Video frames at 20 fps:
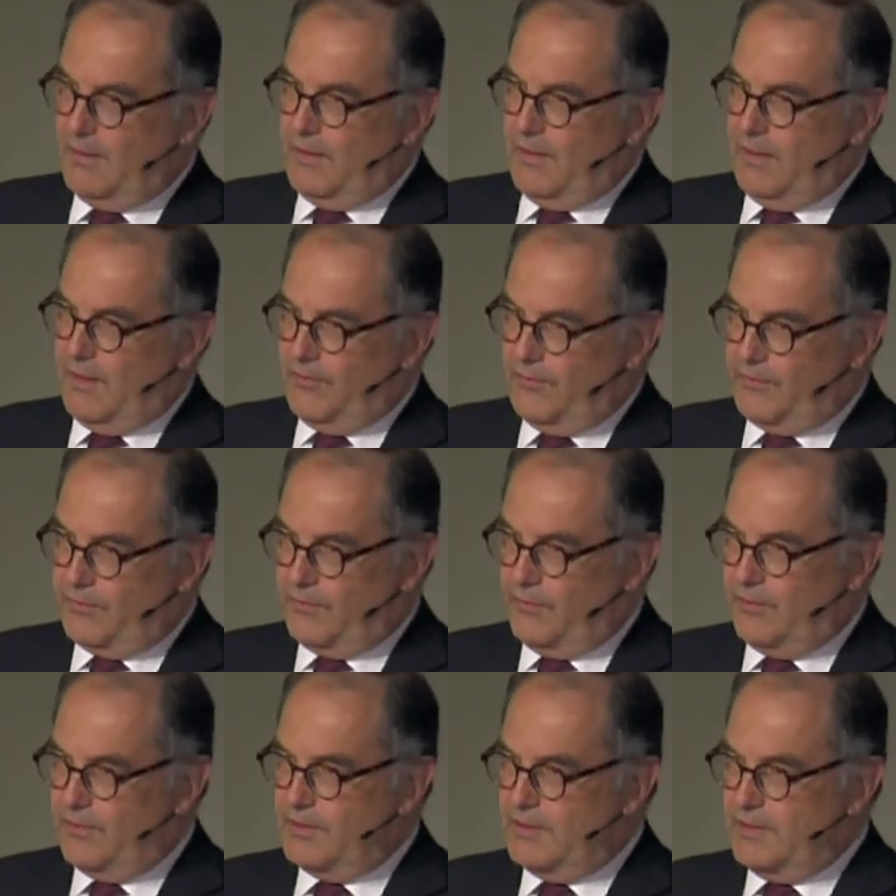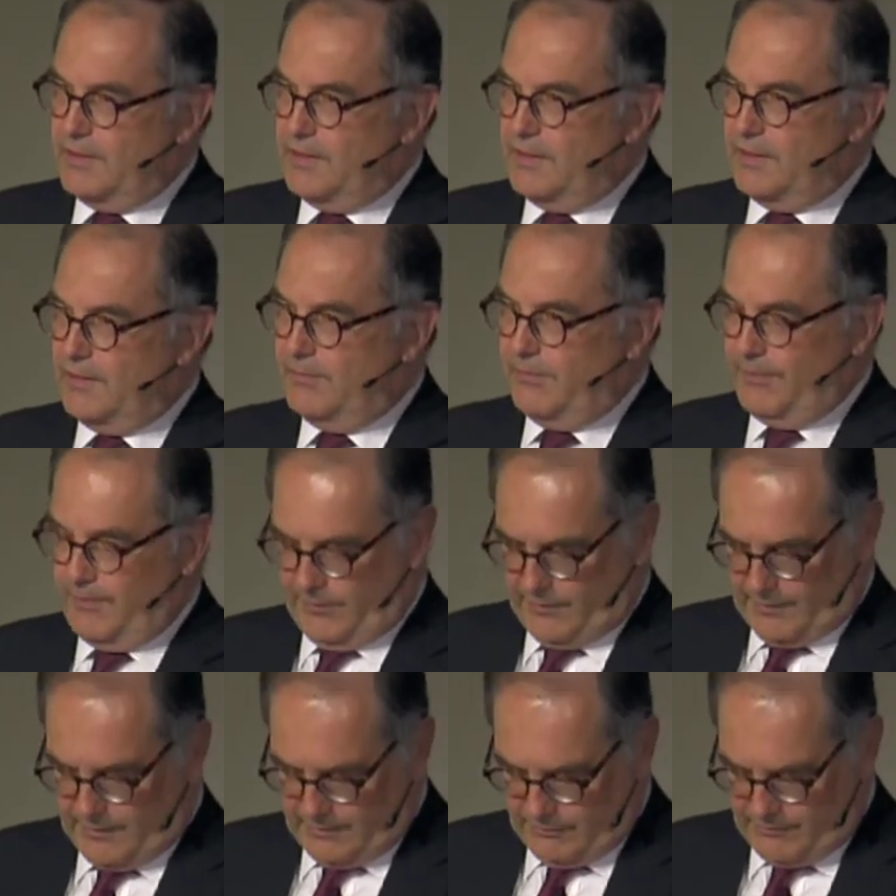And thirdly,
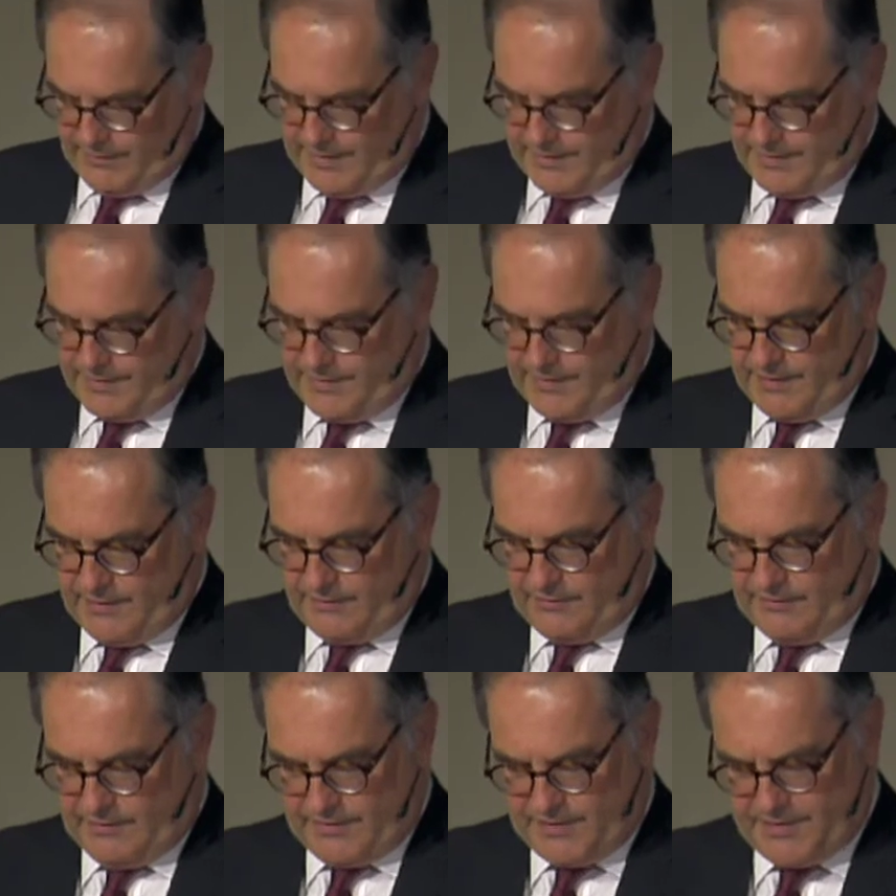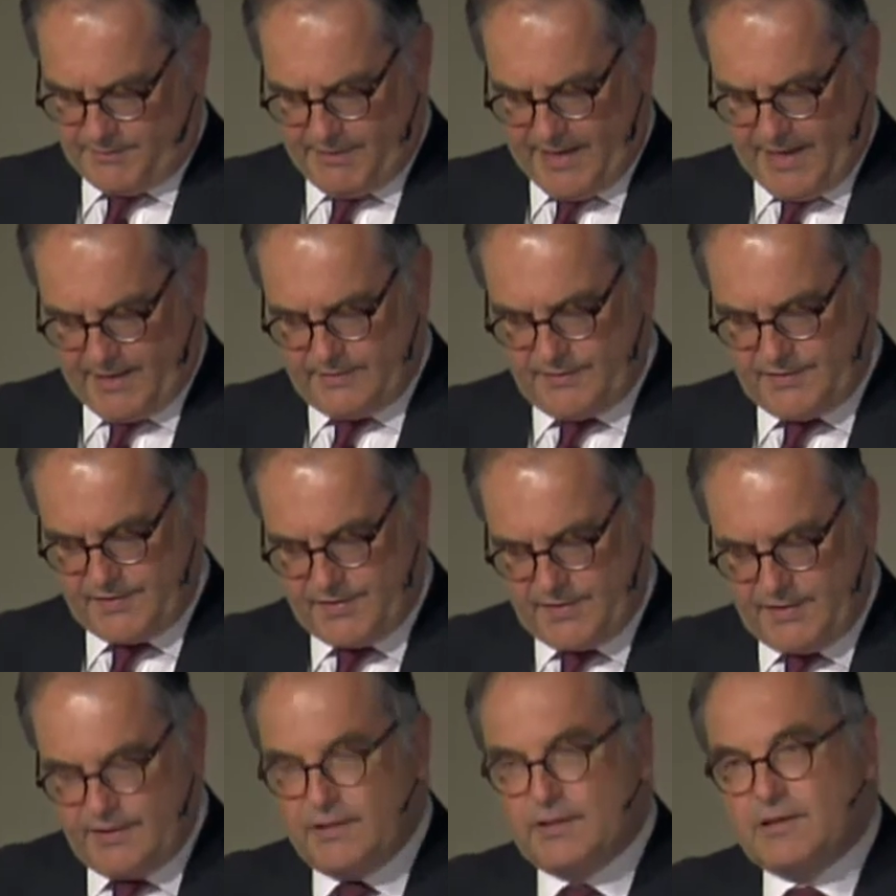with increasing
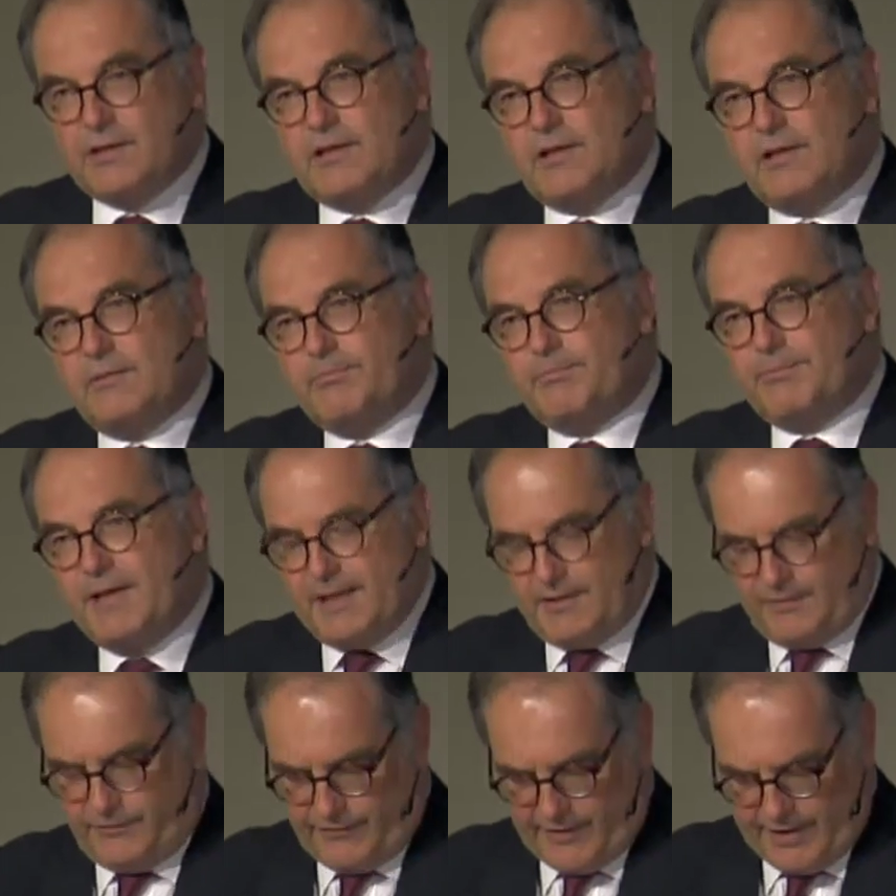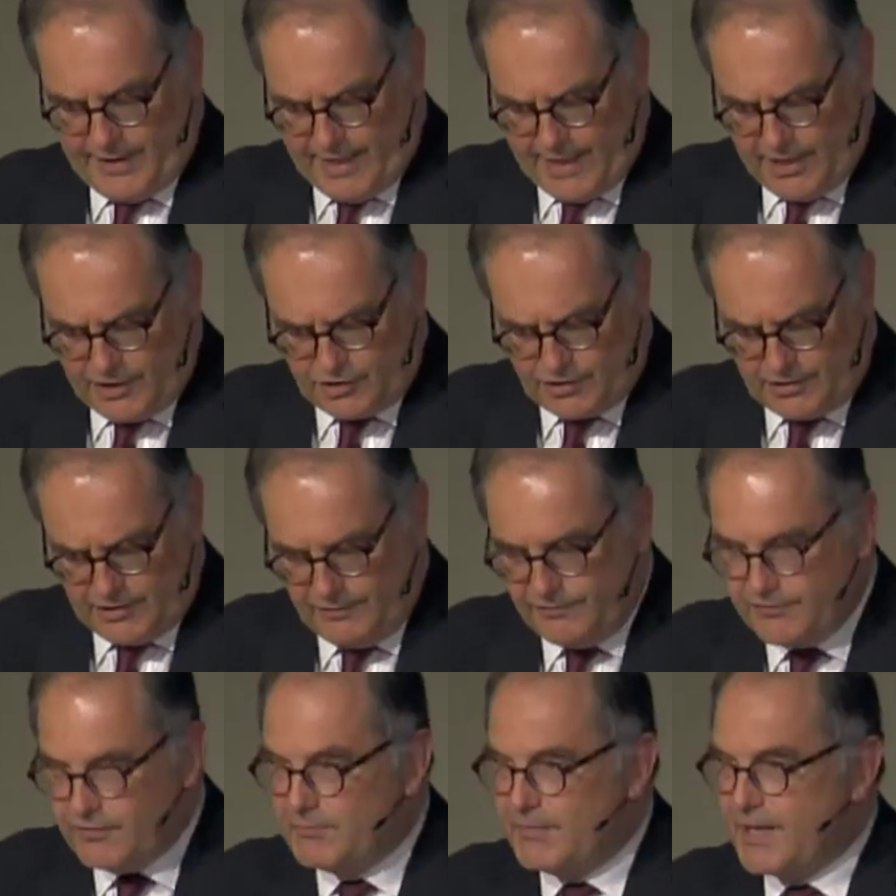transparency and better financial
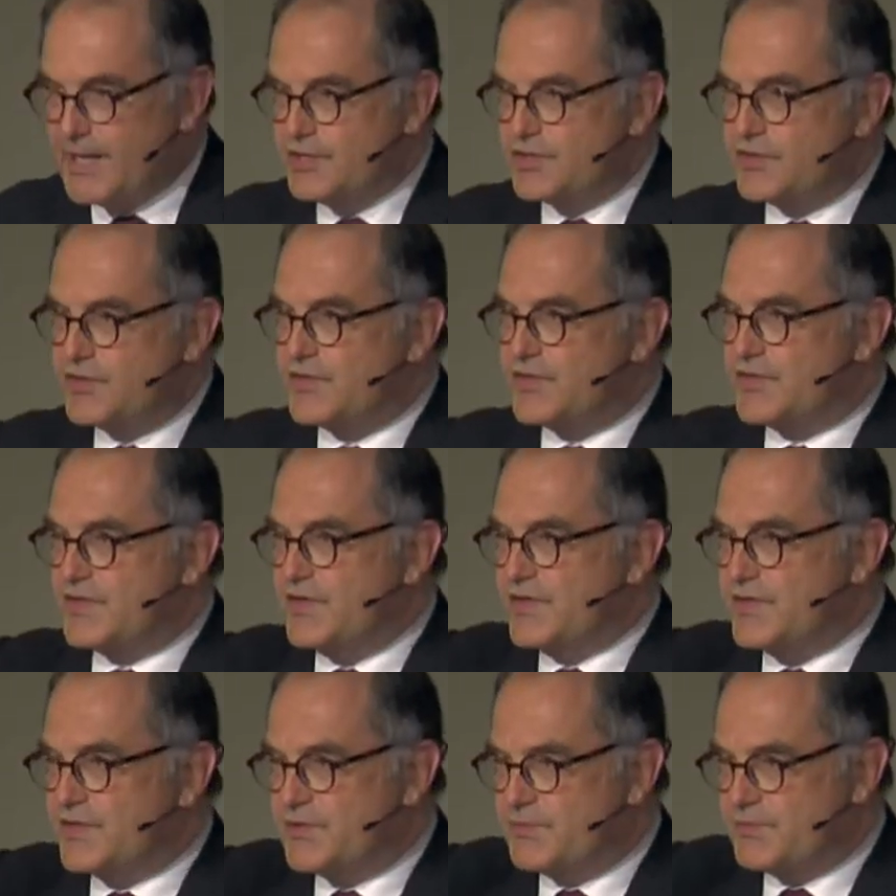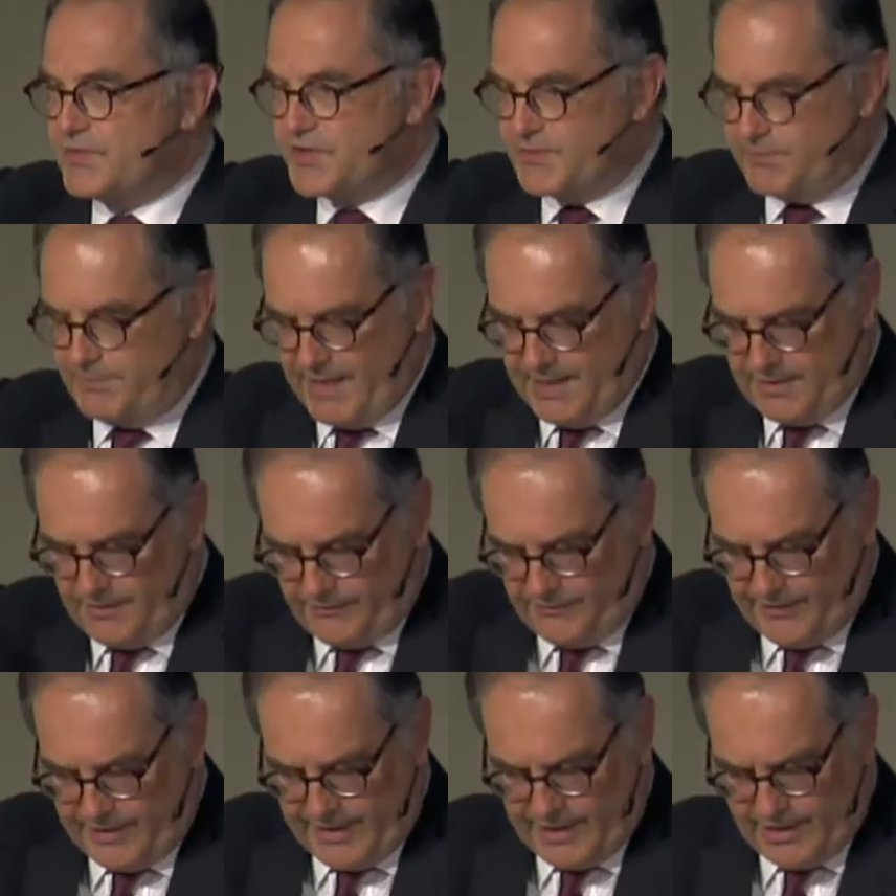information systems, better
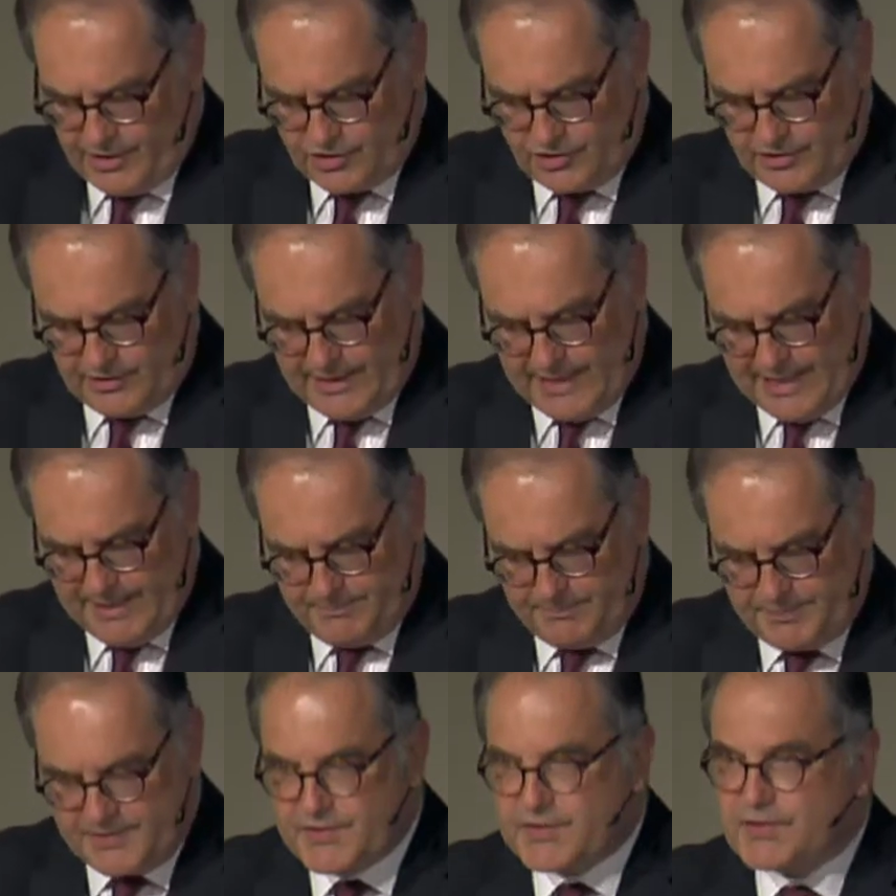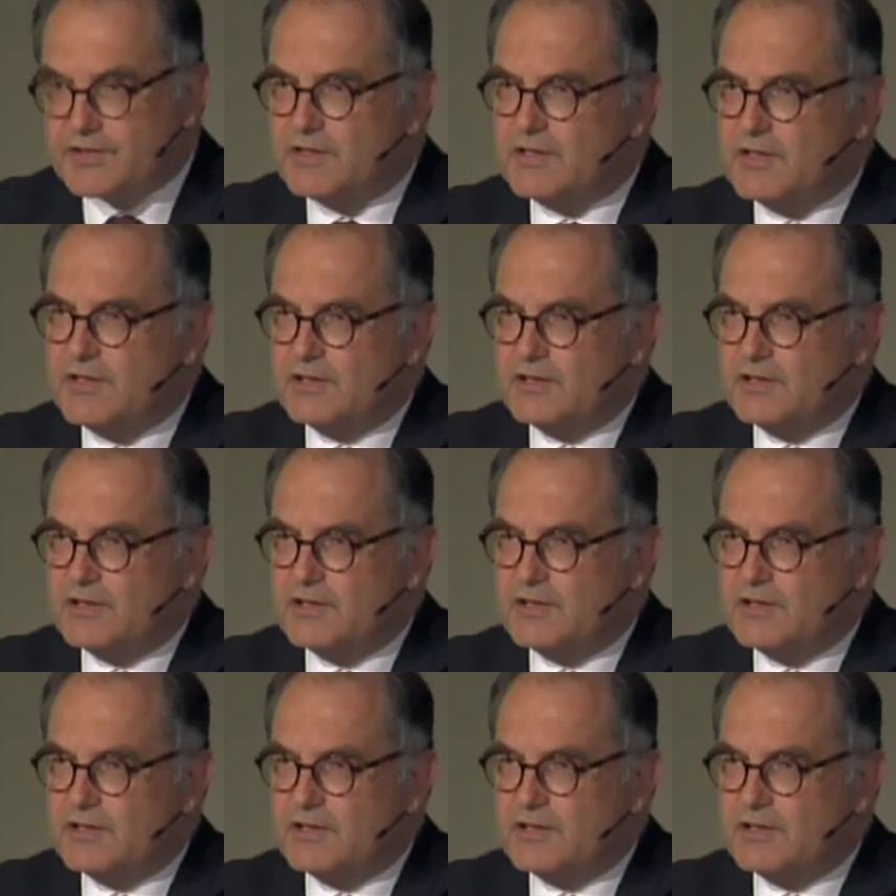financial apps,